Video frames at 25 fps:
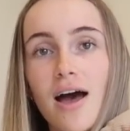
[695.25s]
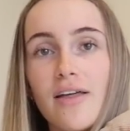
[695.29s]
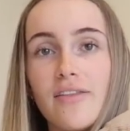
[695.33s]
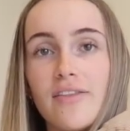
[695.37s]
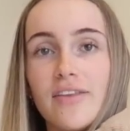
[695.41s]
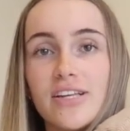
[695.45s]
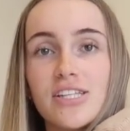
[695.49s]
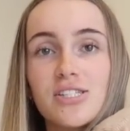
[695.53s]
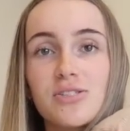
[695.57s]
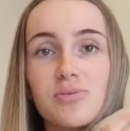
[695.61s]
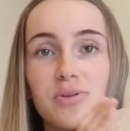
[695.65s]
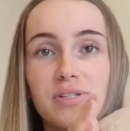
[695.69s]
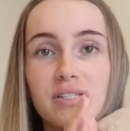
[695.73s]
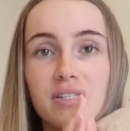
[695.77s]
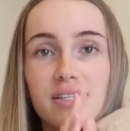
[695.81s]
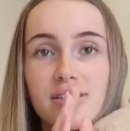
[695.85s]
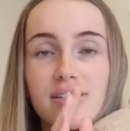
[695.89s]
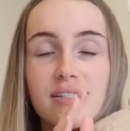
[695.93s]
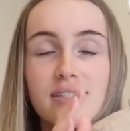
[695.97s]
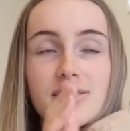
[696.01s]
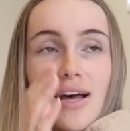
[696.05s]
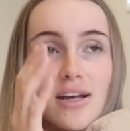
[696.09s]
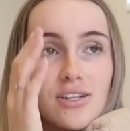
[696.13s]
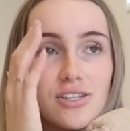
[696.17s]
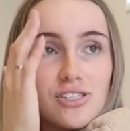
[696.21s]
This was
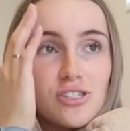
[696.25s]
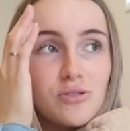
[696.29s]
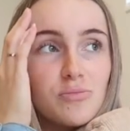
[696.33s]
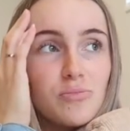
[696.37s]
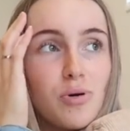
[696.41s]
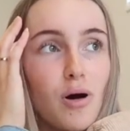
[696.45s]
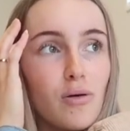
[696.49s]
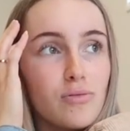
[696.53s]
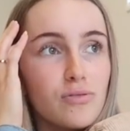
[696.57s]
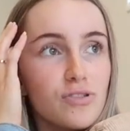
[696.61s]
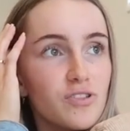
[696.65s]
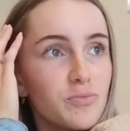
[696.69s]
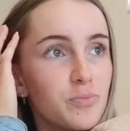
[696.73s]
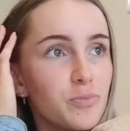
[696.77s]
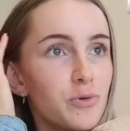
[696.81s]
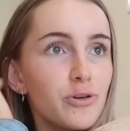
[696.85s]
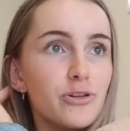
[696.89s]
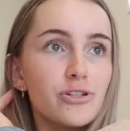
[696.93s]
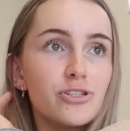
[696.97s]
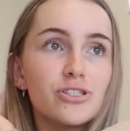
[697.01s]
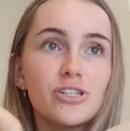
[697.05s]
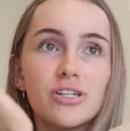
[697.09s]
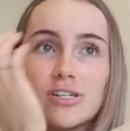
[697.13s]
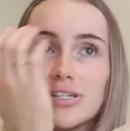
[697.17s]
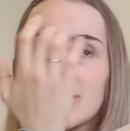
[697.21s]
such an impulsive
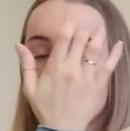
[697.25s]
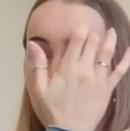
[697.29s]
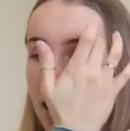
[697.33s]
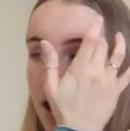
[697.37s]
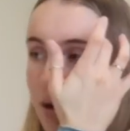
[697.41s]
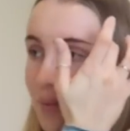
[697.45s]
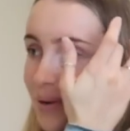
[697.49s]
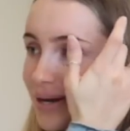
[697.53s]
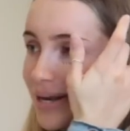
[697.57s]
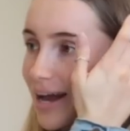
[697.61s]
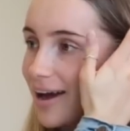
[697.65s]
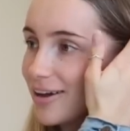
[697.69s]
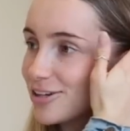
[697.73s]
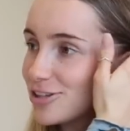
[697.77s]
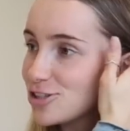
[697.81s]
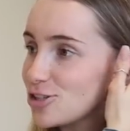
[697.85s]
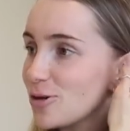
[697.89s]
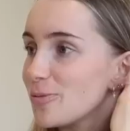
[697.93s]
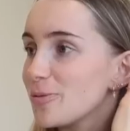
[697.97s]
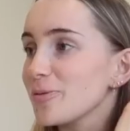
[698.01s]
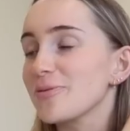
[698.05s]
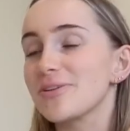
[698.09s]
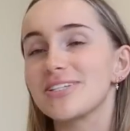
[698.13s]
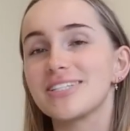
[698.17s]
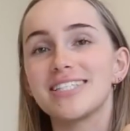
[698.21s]
purchase. I went out
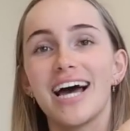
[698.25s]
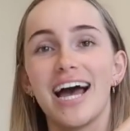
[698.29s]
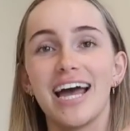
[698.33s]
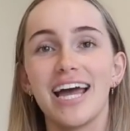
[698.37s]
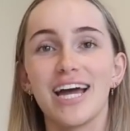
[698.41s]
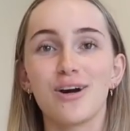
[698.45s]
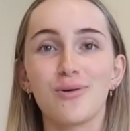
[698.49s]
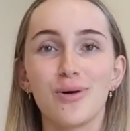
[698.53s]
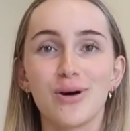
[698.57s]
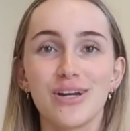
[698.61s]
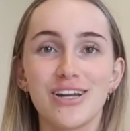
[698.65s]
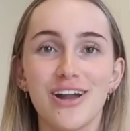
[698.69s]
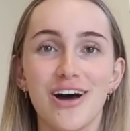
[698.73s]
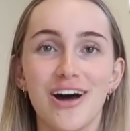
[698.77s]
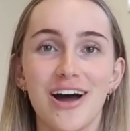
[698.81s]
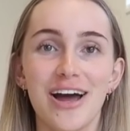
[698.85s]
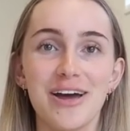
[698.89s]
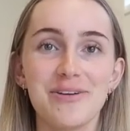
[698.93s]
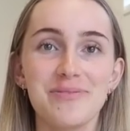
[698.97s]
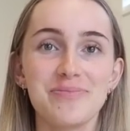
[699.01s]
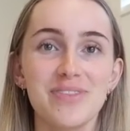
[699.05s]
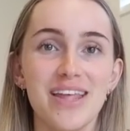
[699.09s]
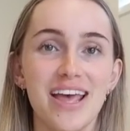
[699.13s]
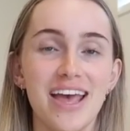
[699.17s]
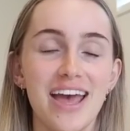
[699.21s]
shopping with Taya one
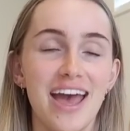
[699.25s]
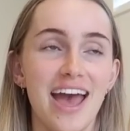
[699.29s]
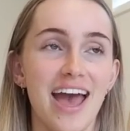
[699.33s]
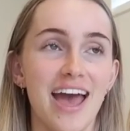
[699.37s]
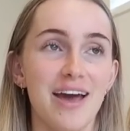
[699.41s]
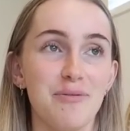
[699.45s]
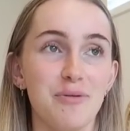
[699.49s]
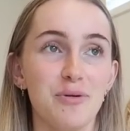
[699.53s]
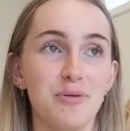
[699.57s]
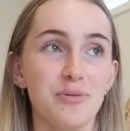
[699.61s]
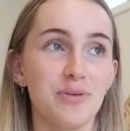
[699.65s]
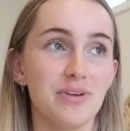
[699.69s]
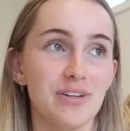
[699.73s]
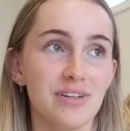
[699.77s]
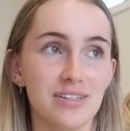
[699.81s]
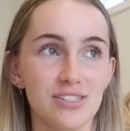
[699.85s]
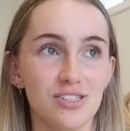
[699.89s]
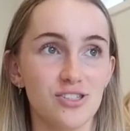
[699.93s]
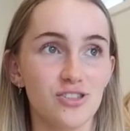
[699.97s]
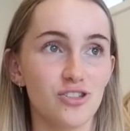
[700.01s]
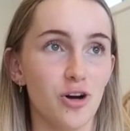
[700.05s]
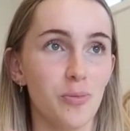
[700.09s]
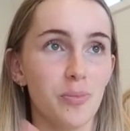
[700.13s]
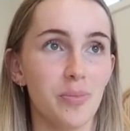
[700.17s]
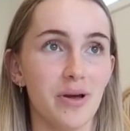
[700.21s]
night and we were
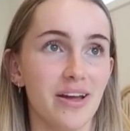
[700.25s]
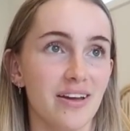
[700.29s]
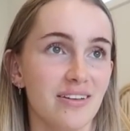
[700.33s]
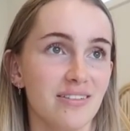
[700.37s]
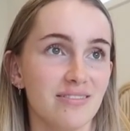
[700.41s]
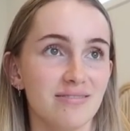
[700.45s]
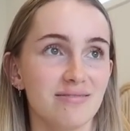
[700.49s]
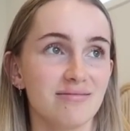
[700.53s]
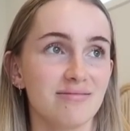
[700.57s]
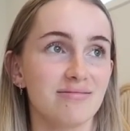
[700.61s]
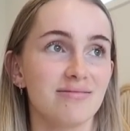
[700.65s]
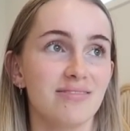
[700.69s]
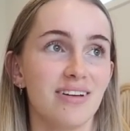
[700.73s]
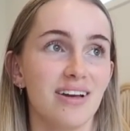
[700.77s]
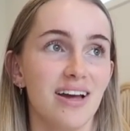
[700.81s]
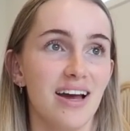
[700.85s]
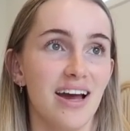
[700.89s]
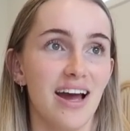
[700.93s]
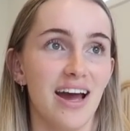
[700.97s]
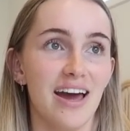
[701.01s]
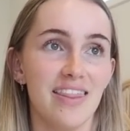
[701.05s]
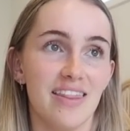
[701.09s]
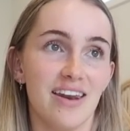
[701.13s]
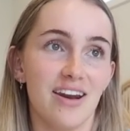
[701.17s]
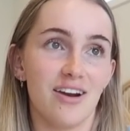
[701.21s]
just shopping,
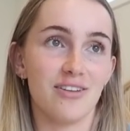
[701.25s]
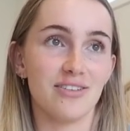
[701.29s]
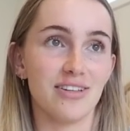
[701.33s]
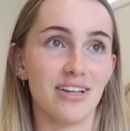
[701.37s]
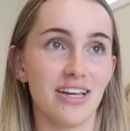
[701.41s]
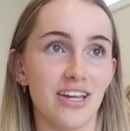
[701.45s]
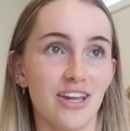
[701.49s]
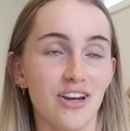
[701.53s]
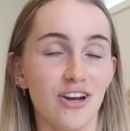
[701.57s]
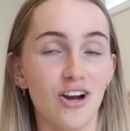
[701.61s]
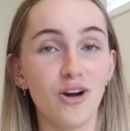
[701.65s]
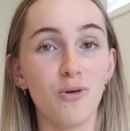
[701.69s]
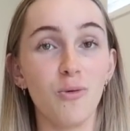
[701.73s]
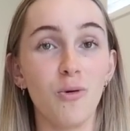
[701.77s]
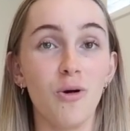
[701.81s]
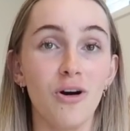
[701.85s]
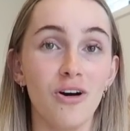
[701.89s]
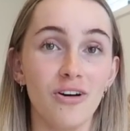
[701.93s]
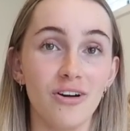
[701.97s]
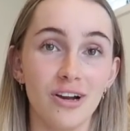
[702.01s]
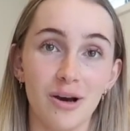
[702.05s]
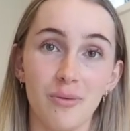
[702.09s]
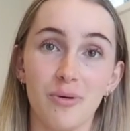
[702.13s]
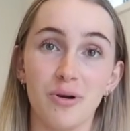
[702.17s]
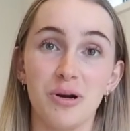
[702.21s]
and then I was like, you know
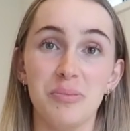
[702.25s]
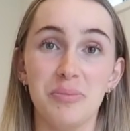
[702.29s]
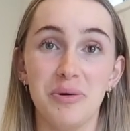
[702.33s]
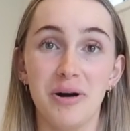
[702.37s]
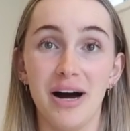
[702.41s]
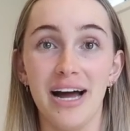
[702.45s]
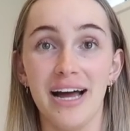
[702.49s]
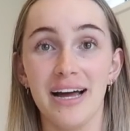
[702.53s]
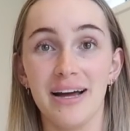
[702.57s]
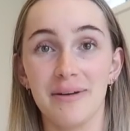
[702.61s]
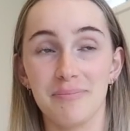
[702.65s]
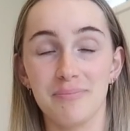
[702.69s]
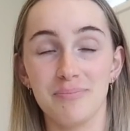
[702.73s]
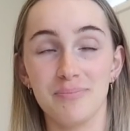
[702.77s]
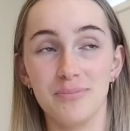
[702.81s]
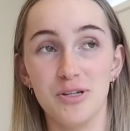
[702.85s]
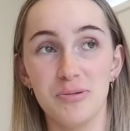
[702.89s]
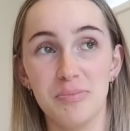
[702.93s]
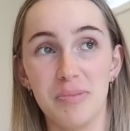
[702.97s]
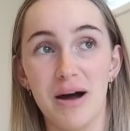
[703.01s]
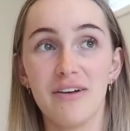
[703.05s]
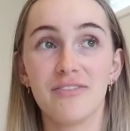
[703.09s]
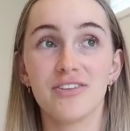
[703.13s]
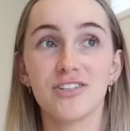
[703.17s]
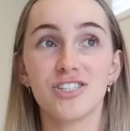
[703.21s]
what, I want to buy a new
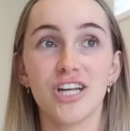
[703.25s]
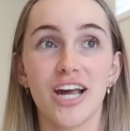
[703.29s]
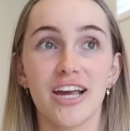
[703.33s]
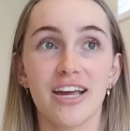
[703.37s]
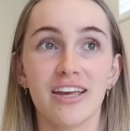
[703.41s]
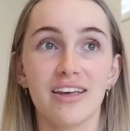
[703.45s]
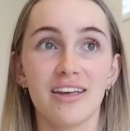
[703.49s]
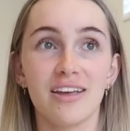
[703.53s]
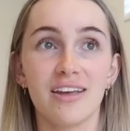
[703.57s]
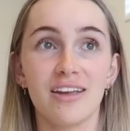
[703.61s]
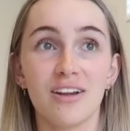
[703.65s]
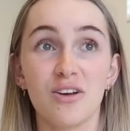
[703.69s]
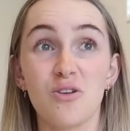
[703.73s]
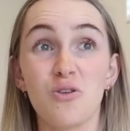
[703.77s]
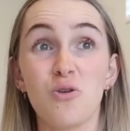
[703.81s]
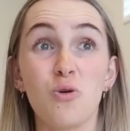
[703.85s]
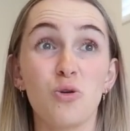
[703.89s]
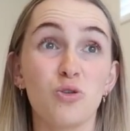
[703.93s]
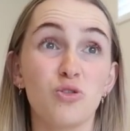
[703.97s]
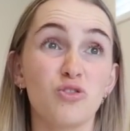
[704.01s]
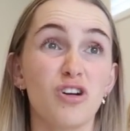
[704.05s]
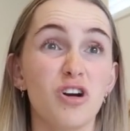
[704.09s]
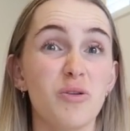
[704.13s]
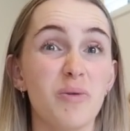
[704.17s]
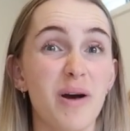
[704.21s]
puffer jacket, a
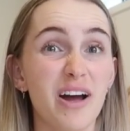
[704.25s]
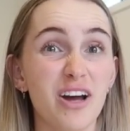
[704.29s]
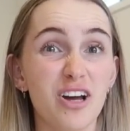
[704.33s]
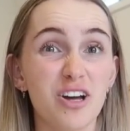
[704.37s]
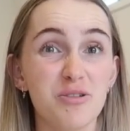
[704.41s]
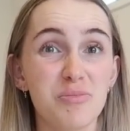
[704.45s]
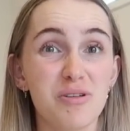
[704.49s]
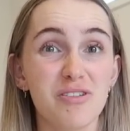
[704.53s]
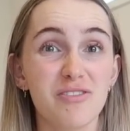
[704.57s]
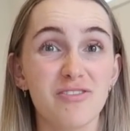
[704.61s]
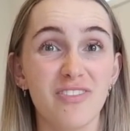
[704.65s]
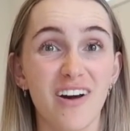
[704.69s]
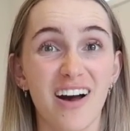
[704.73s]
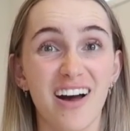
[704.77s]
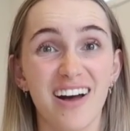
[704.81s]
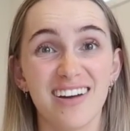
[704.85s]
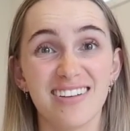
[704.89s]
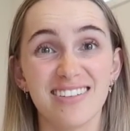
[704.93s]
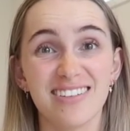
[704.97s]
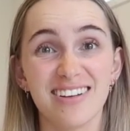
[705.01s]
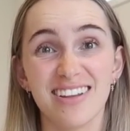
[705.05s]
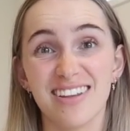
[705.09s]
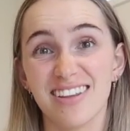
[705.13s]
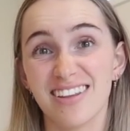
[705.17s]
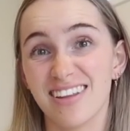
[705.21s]
corduroy one could be
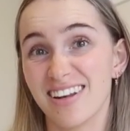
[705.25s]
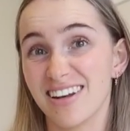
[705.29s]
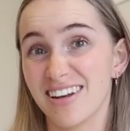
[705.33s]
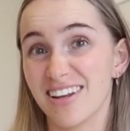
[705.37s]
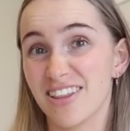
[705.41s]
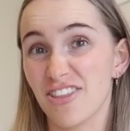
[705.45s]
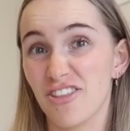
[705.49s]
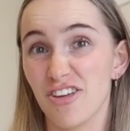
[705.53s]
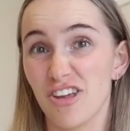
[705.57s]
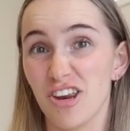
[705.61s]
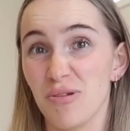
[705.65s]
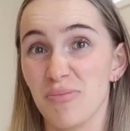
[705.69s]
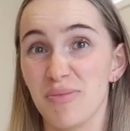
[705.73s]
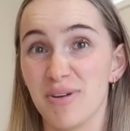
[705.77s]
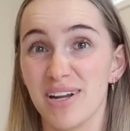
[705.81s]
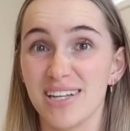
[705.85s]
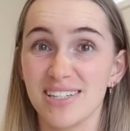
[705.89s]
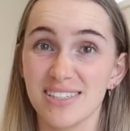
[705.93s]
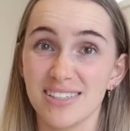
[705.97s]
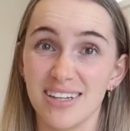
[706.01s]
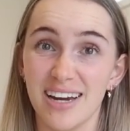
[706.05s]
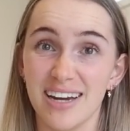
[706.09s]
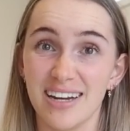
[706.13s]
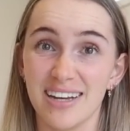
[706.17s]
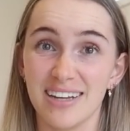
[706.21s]
fun. And then 30
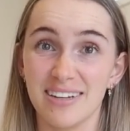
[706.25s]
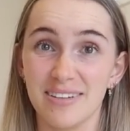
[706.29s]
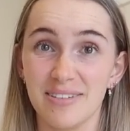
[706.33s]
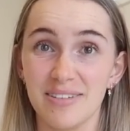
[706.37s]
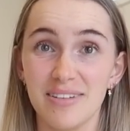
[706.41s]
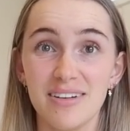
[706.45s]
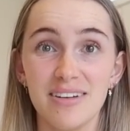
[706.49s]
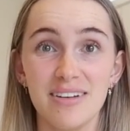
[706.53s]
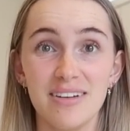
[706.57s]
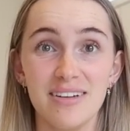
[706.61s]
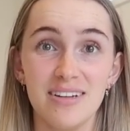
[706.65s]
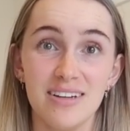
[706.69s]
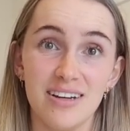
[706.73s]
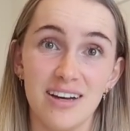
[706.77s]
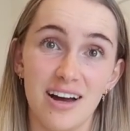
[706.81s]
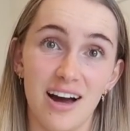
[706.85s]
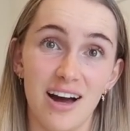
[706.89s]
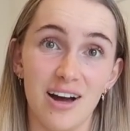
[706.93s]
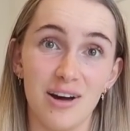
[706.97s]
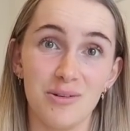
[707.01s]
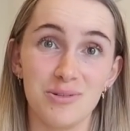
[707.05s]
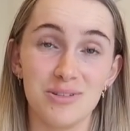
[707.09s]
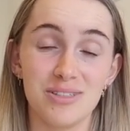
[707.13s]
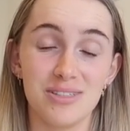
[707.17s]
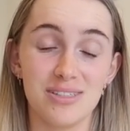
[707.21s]
minutes later
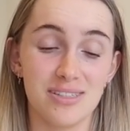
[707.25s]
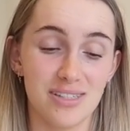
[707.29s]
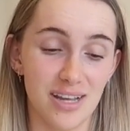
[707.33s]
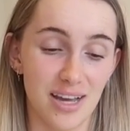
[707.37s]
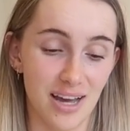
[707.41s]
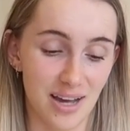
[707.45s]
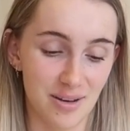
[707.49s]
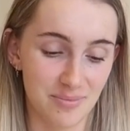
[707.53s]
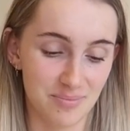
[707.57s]
I was